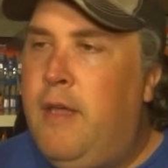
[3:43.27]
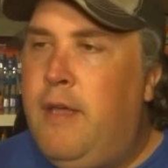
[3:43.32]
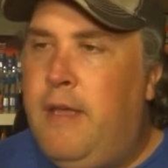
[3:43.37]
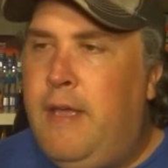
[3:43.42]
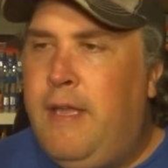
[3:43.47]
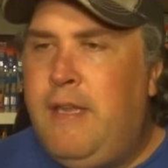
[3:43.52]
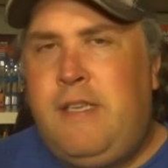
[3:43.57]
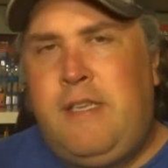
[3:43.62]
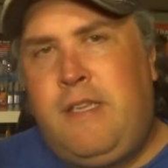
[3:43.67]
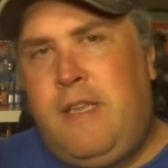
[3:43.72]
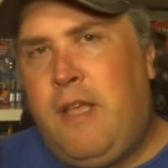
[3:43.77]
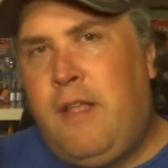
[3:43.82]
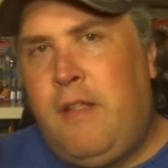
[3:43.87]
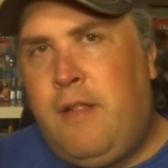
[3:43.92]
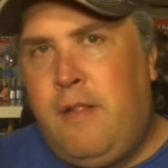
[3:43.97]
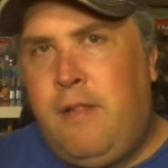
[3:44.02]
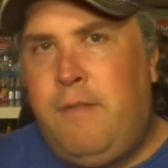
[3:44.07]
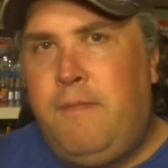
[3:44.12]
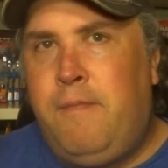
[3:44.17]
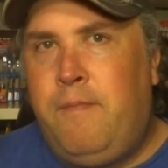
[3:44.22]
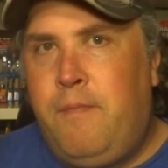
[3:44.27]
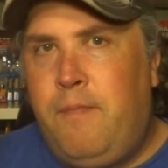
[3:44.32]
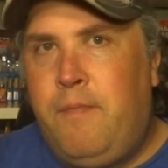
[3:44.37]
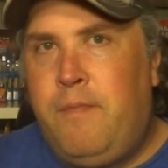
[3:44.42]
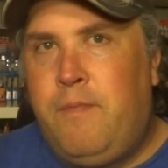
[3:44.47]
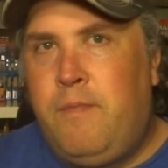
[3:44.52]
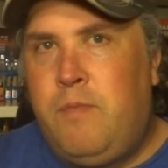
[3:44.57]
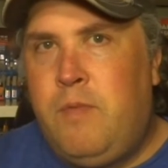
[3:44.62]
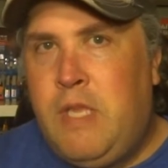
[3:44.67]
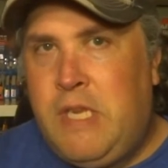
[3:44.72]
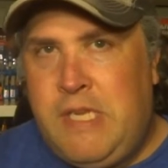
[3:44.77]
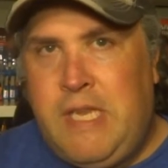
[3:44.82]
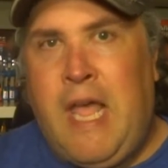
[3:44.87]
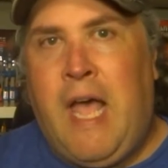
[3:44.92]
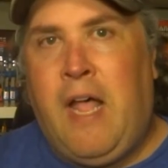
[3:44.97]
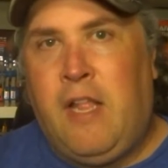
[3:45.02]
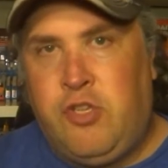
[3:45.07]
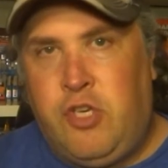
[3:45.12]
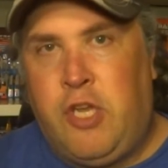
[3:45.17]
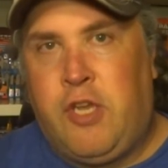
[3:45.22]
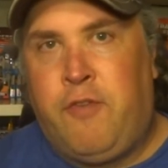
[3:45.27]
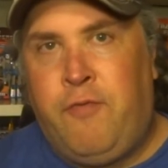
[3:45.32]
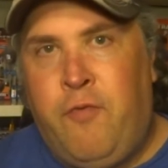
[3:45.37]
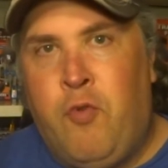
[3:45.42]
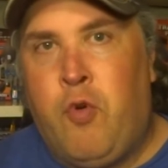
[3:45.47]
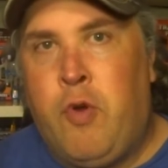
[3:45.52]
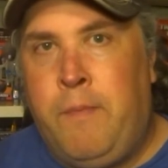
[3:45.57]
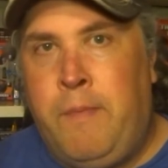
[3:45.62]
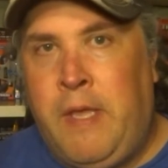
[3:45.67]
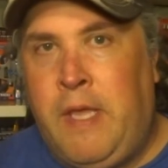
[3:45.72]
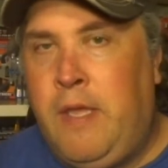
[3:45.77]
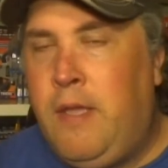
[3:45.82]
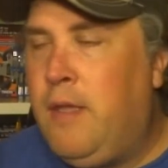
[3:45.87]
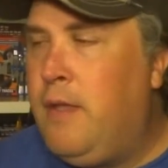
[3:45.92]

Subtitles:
it's still nostalgic for me.